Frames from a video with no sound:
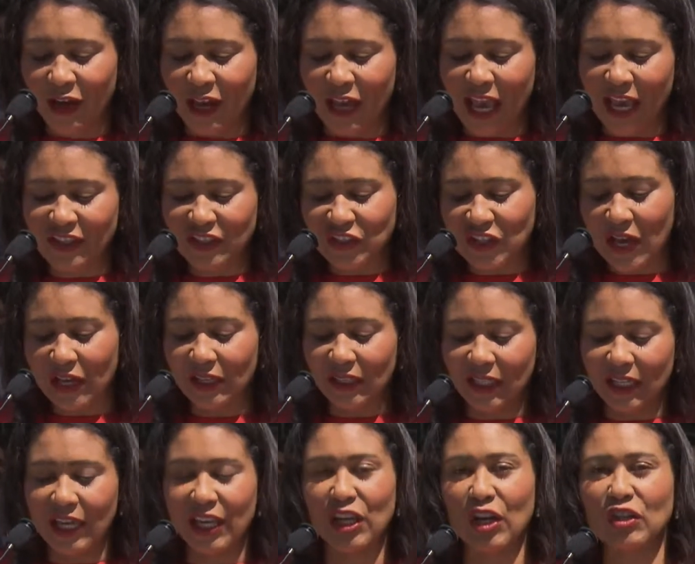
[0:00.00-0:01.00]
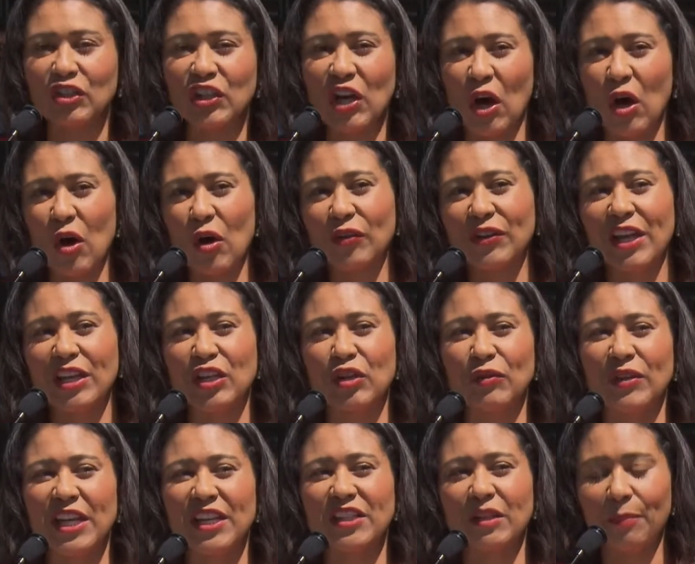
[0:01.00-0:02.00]
And suddenly you're told that you
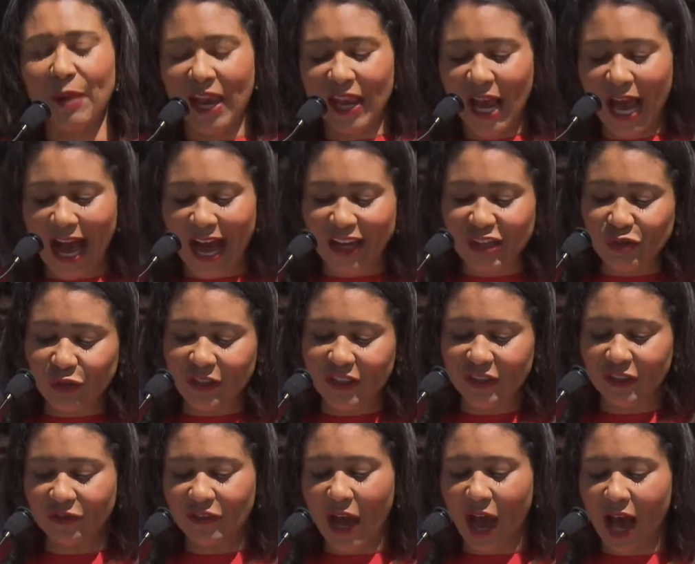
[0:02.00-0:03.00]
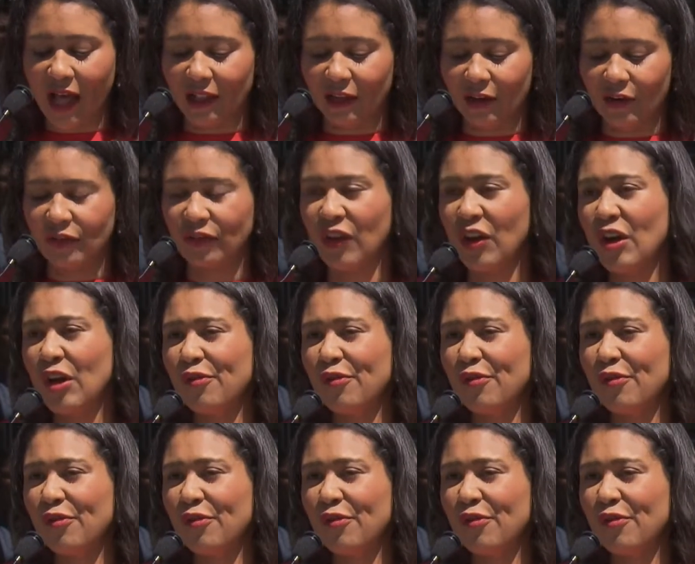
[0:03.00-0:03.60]
need to pay hundreds of dollars